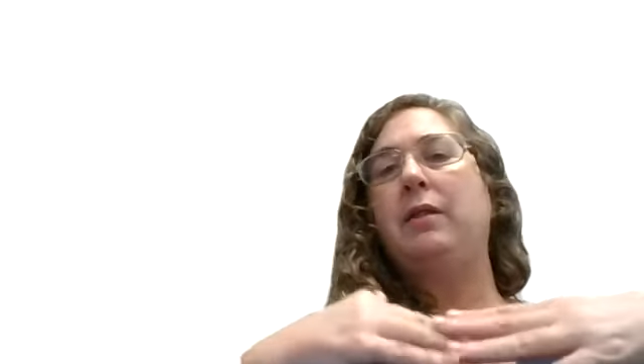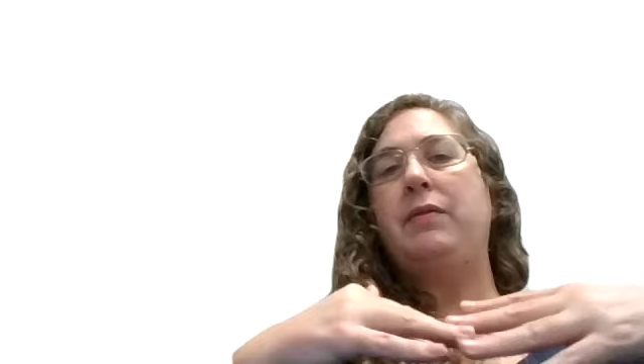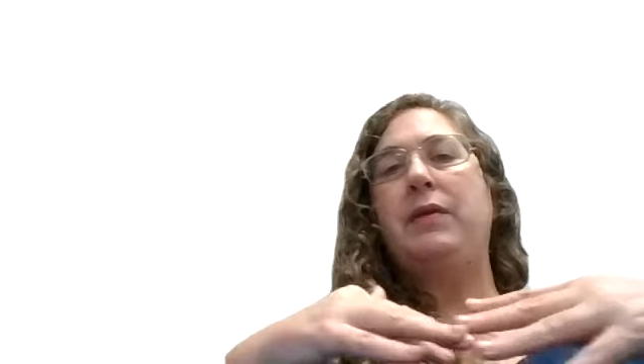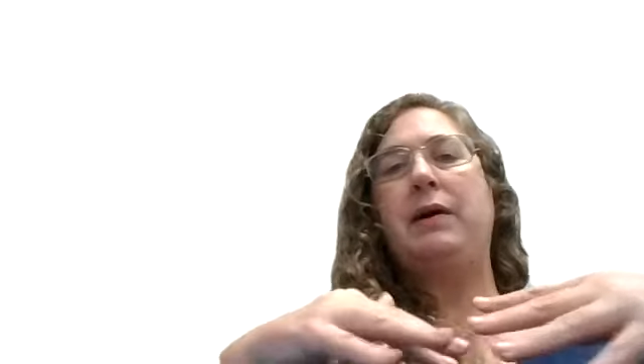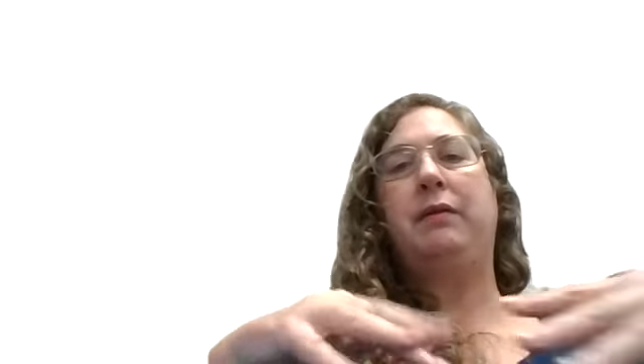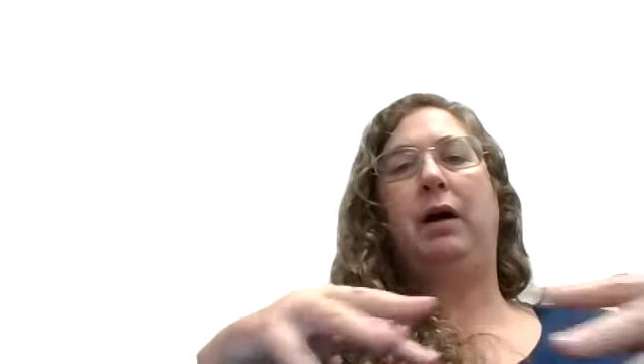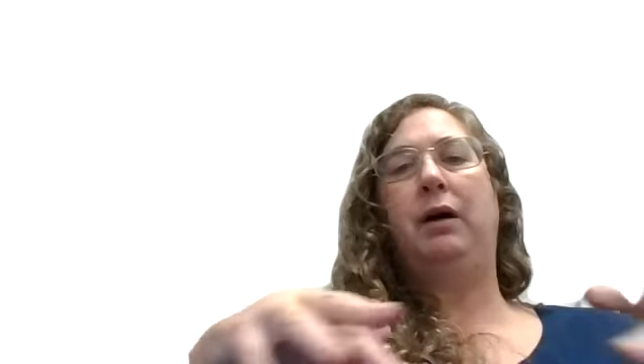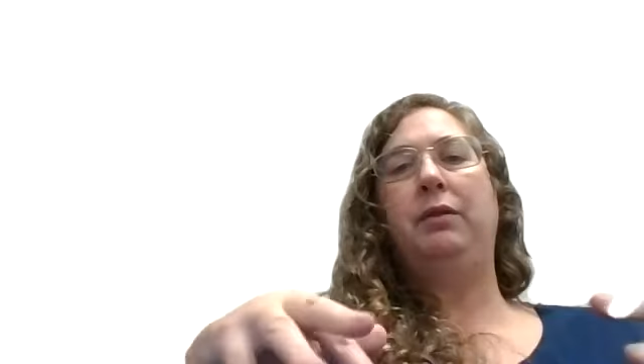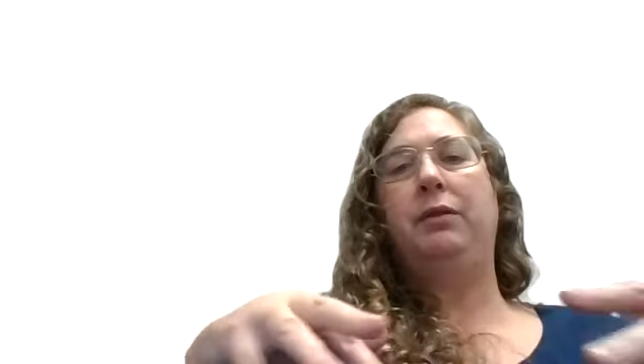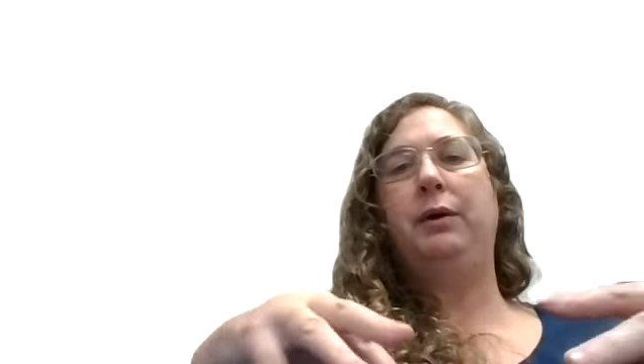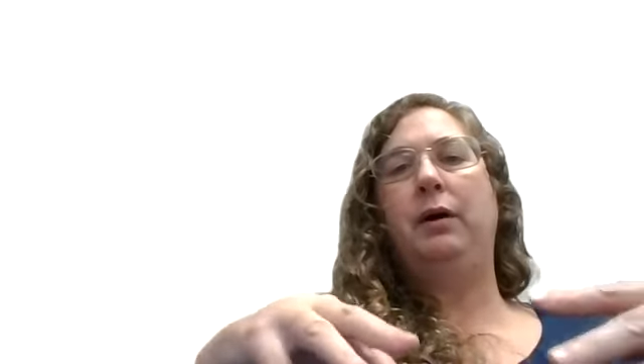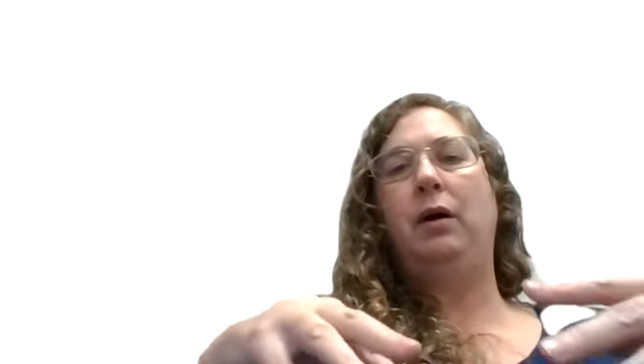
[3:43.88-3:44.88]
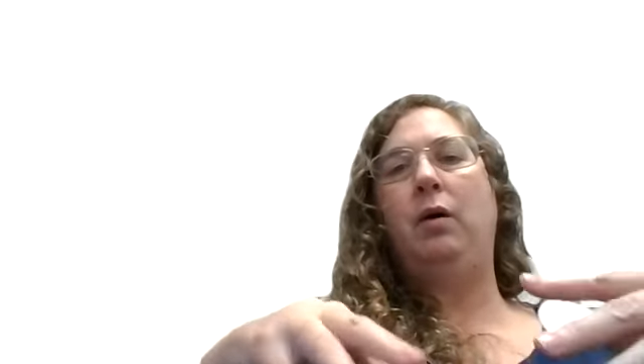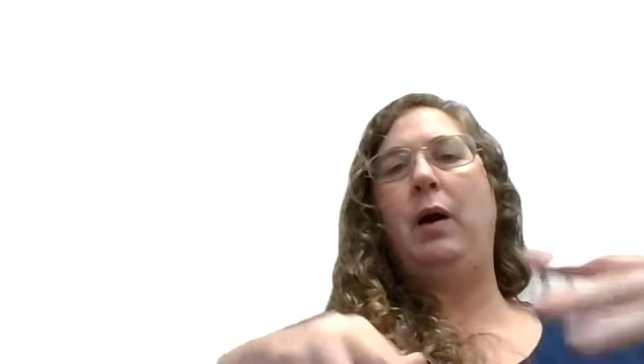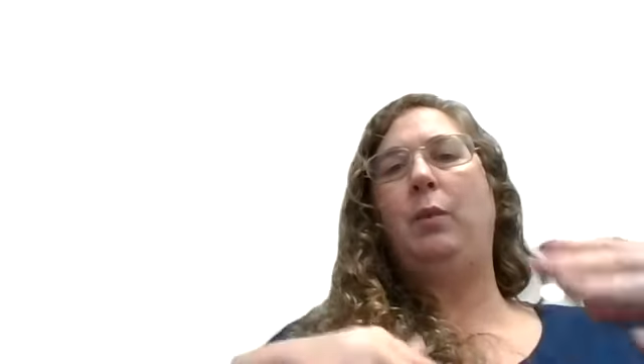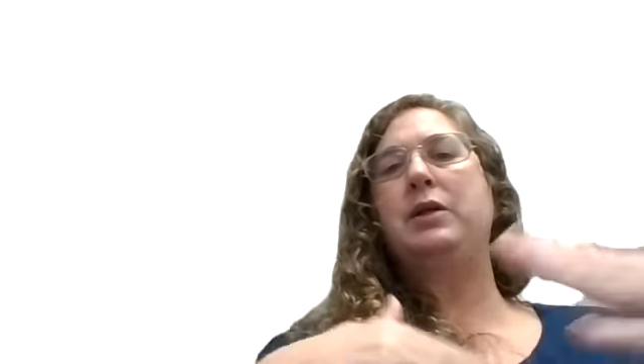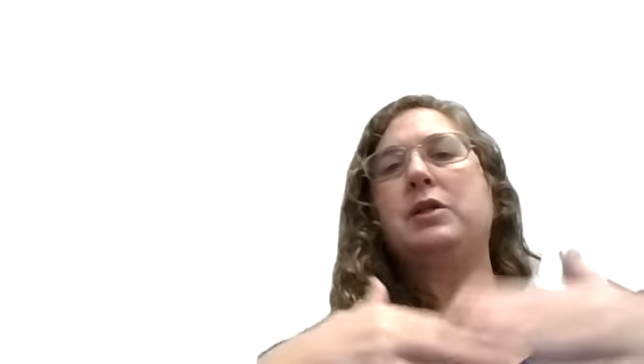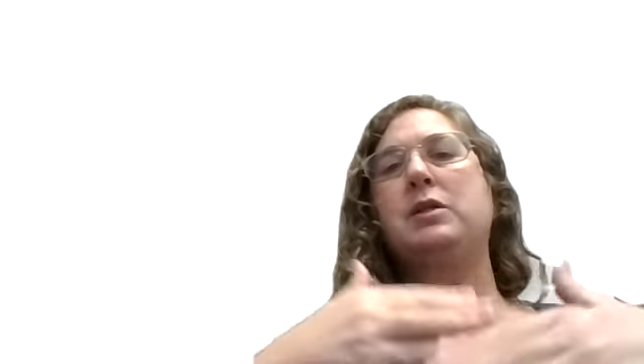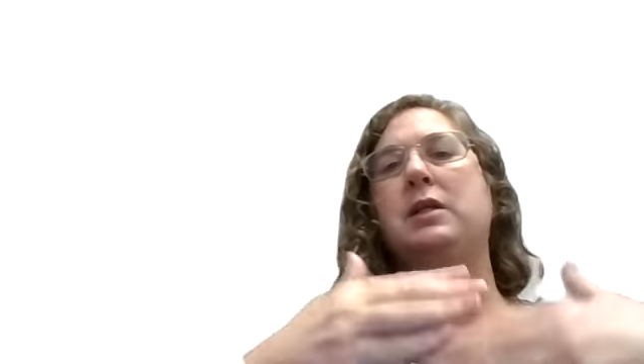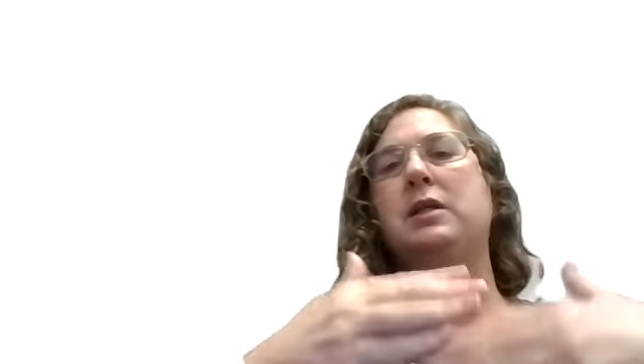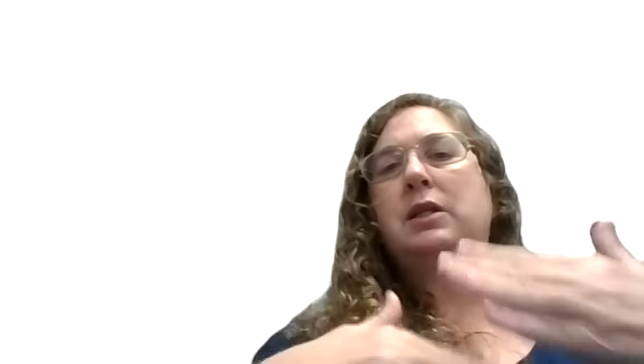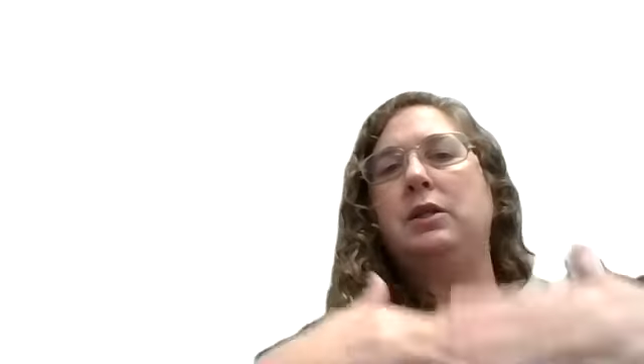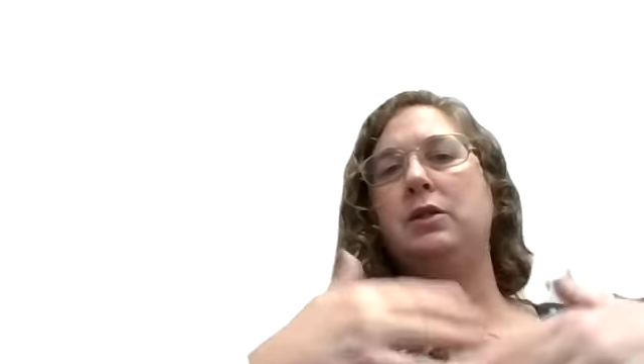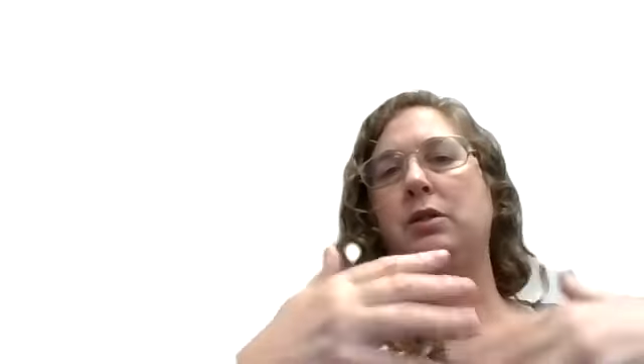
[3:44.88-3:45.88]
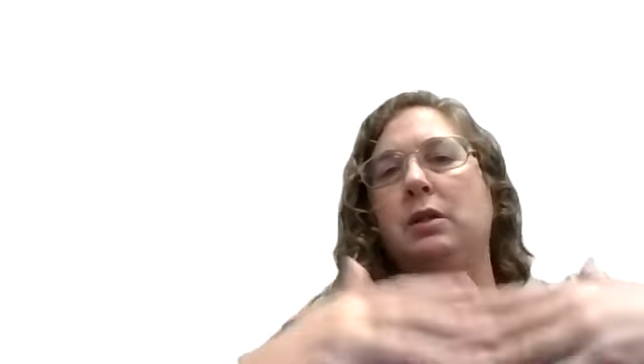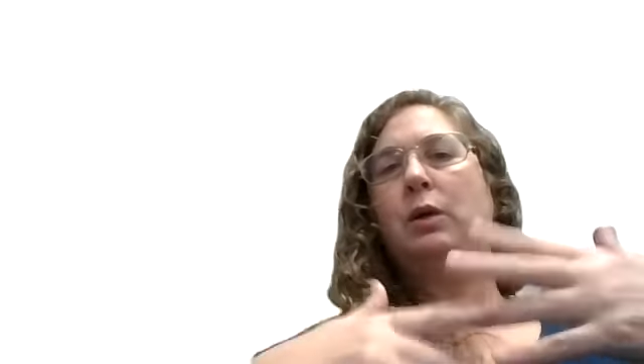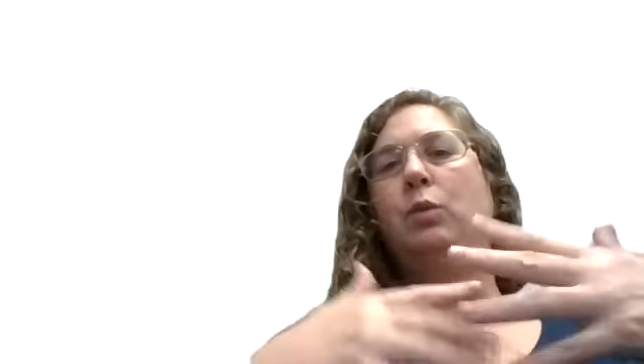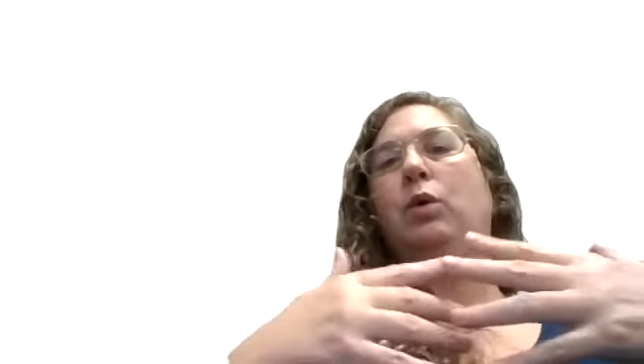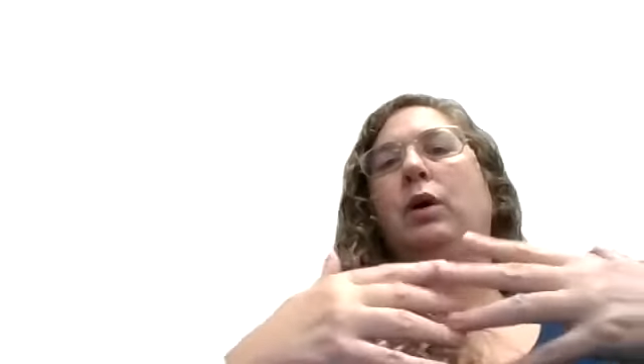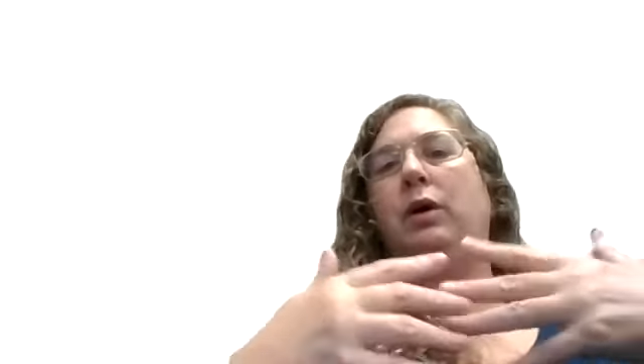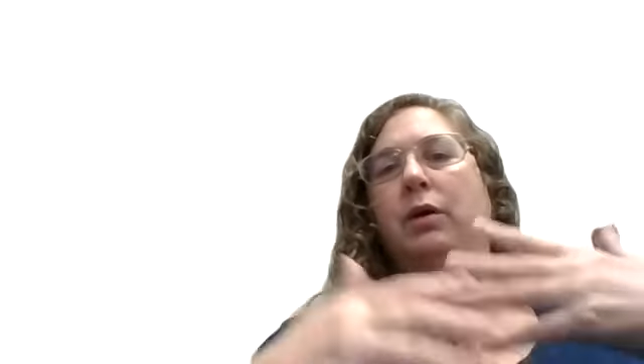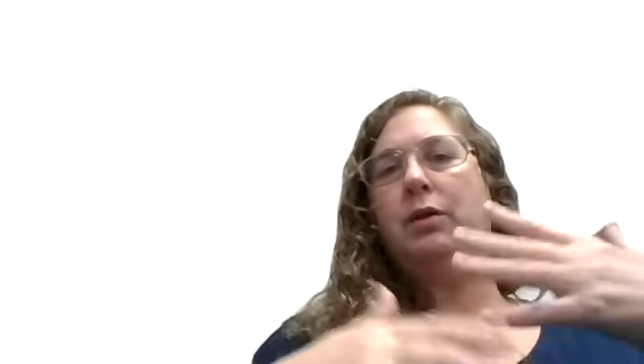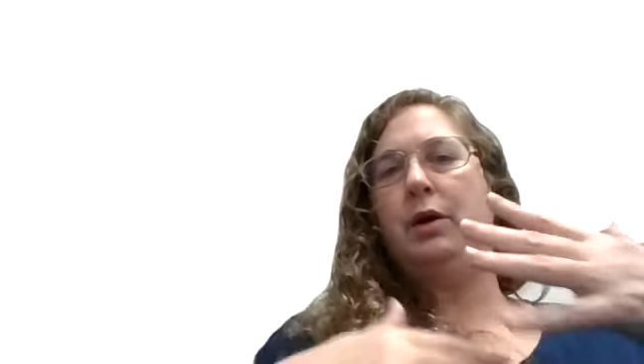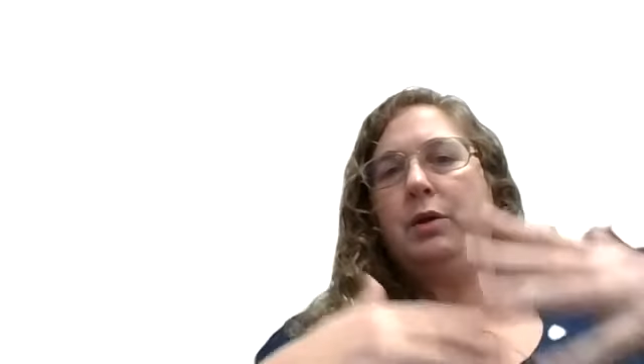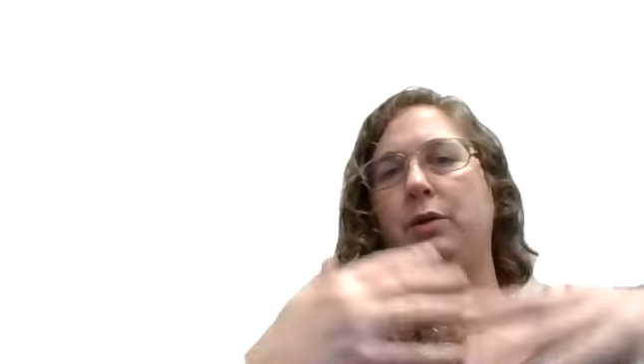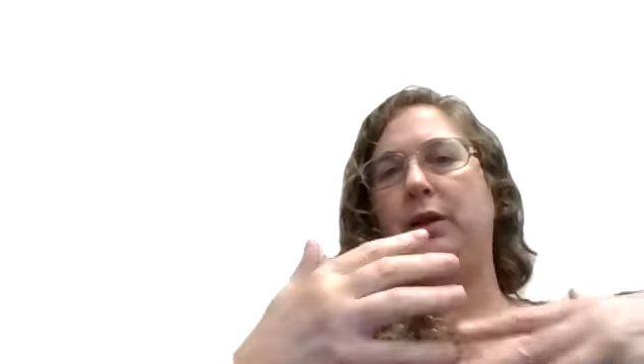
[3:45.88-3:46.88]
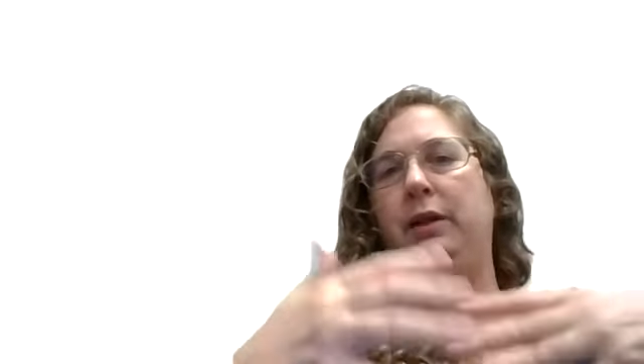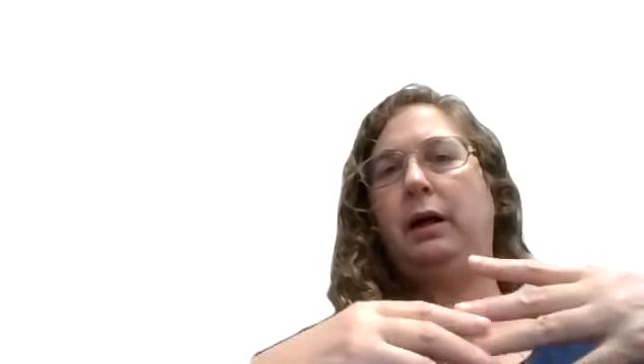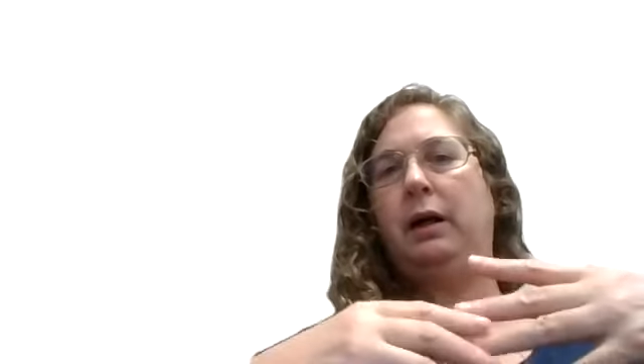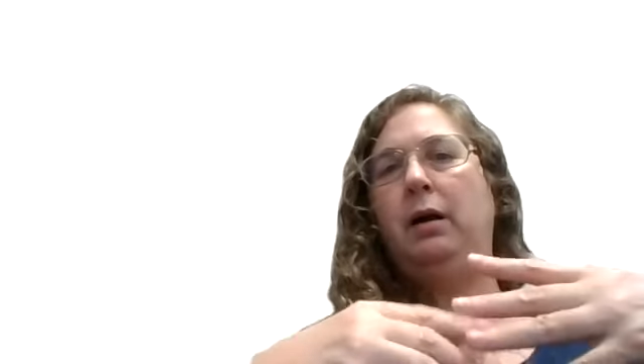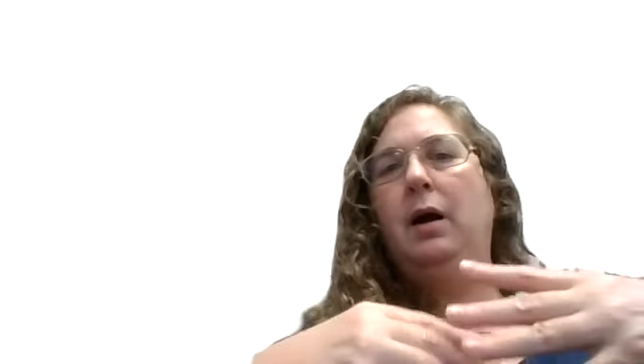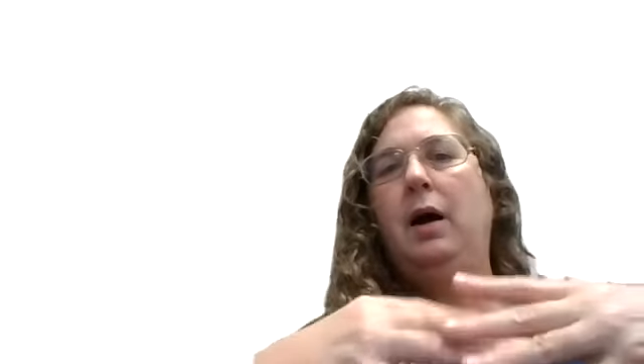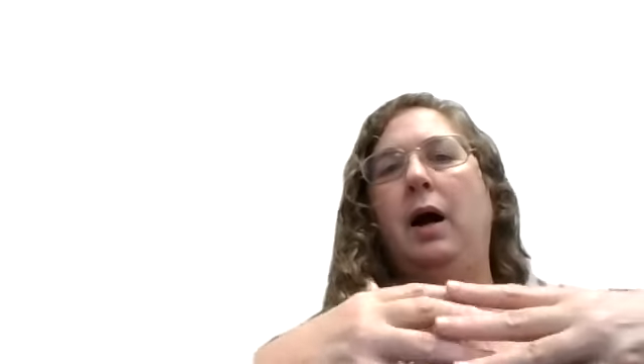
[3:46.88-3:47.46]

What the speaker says: that they've gone through, and we just continuously work on those right there.